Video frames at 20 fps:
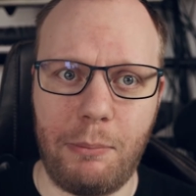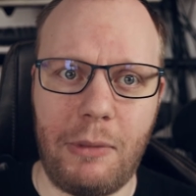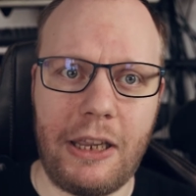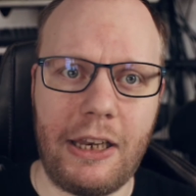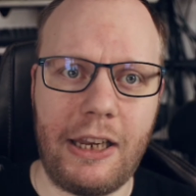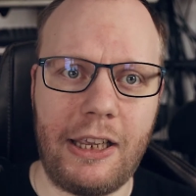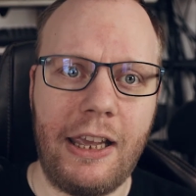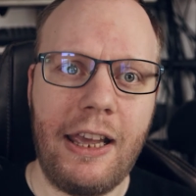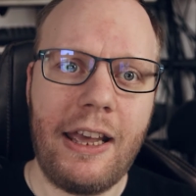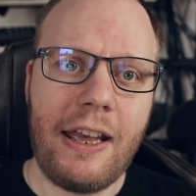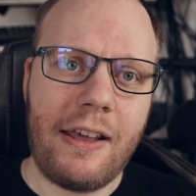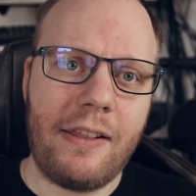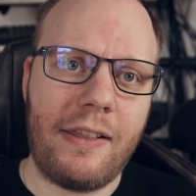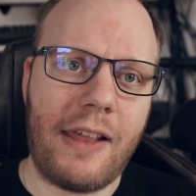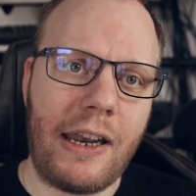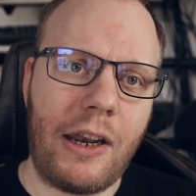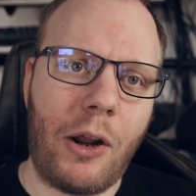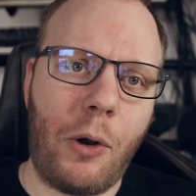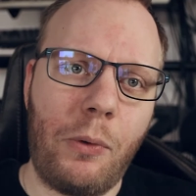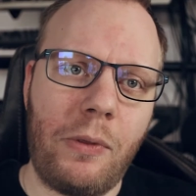meaning
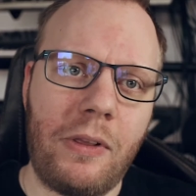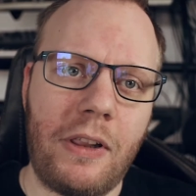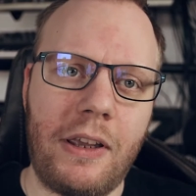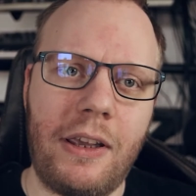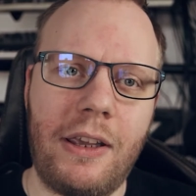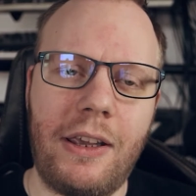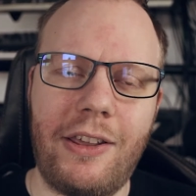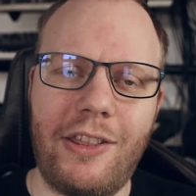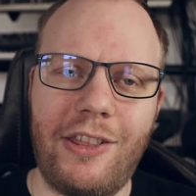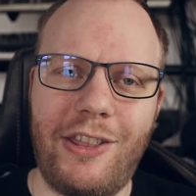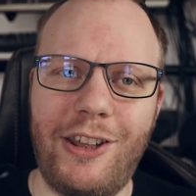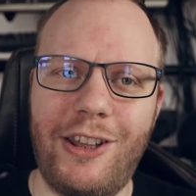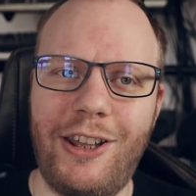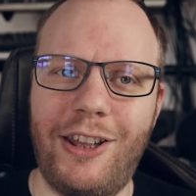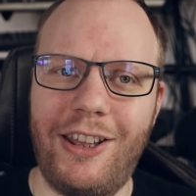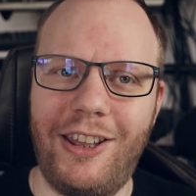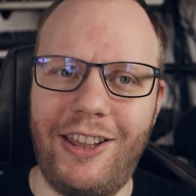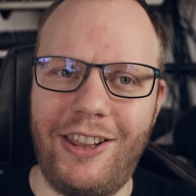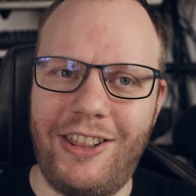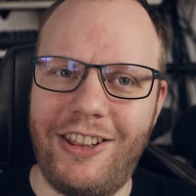that only
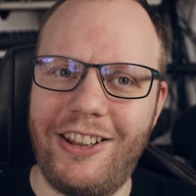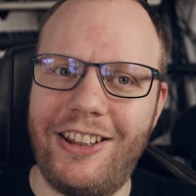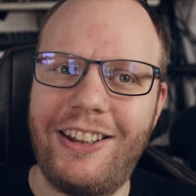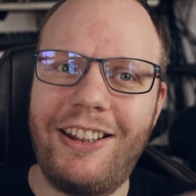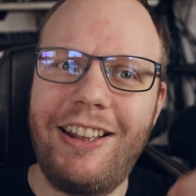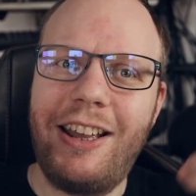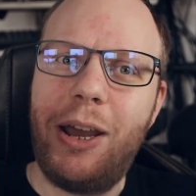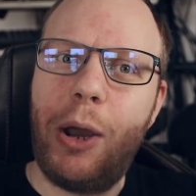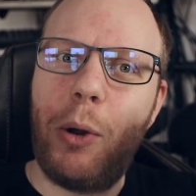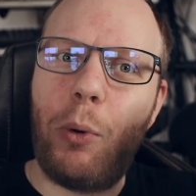the